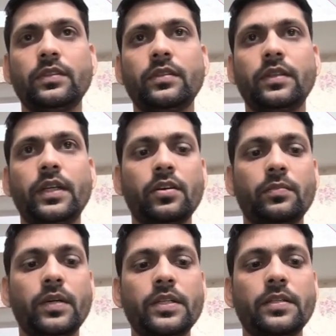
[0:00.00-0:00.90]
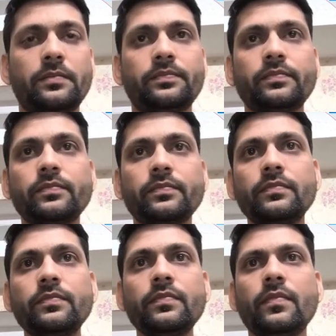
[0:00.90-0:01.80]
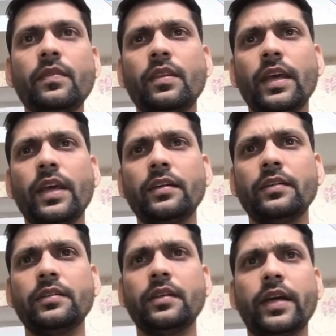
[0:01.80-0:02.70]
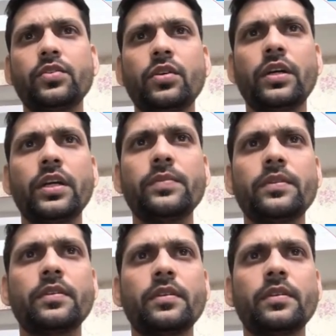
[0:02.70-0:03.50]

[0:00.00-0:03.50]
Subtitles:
T dot months, then actual trips,